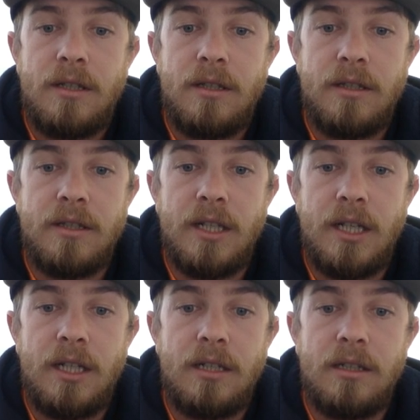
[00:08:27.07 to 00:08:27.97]
The
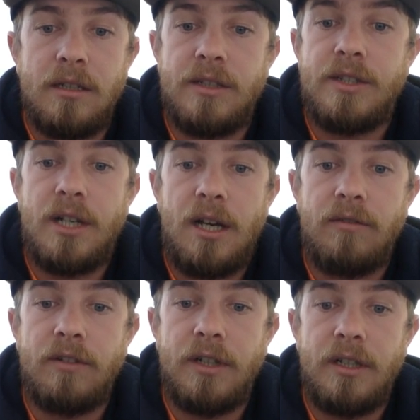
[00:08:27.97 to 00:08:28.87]
state is
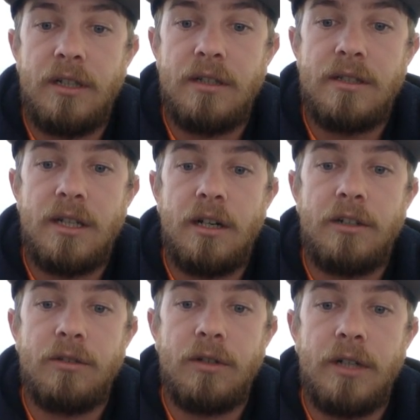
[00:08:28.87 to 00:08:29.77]
sovereign in its
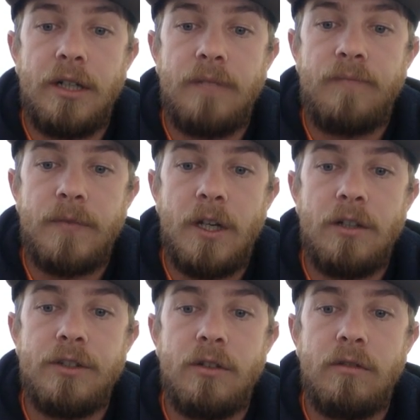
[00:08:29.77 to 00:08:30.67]
territory,
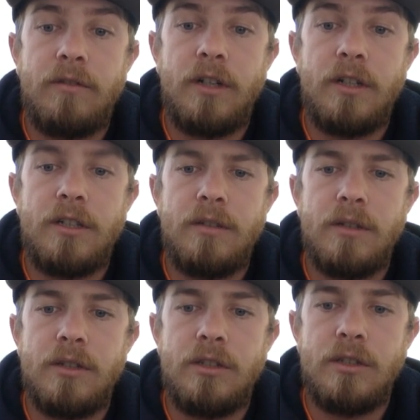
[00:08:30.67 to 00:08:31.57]
also referred to
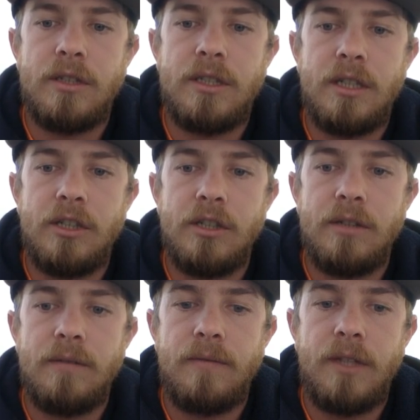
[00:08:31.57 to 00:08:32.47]
as
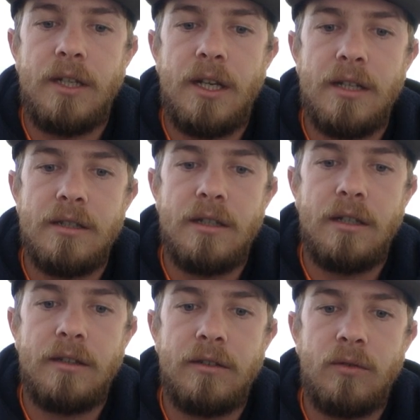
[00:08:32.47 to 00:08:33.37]
jurisdiction, and has the
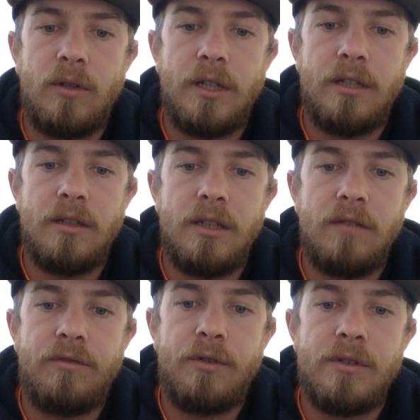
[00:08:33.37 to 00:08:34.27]
authority to
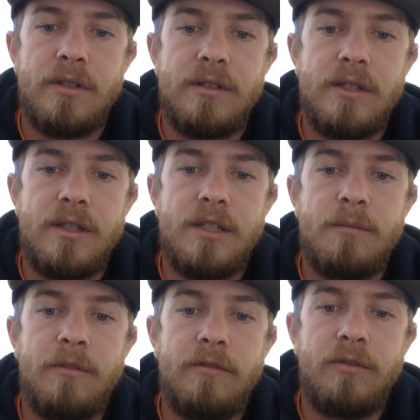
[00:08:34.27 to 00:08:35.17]
enforce a
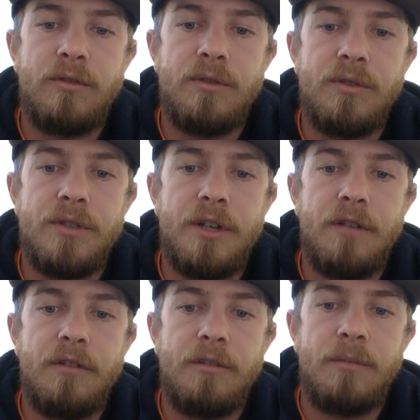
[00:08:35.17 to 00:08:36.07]
system of rules
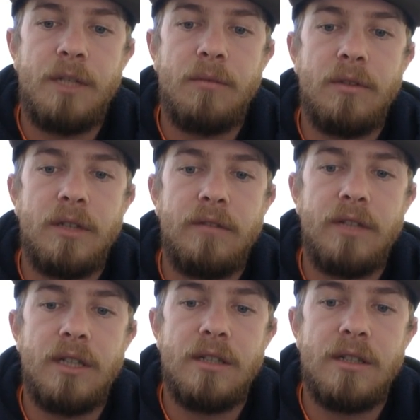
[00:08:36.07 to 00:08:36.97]
over the people
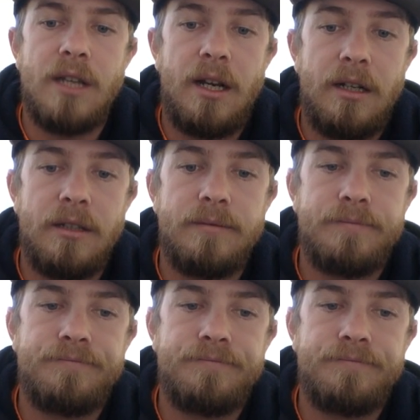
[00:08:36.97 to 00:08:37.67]
living inside it.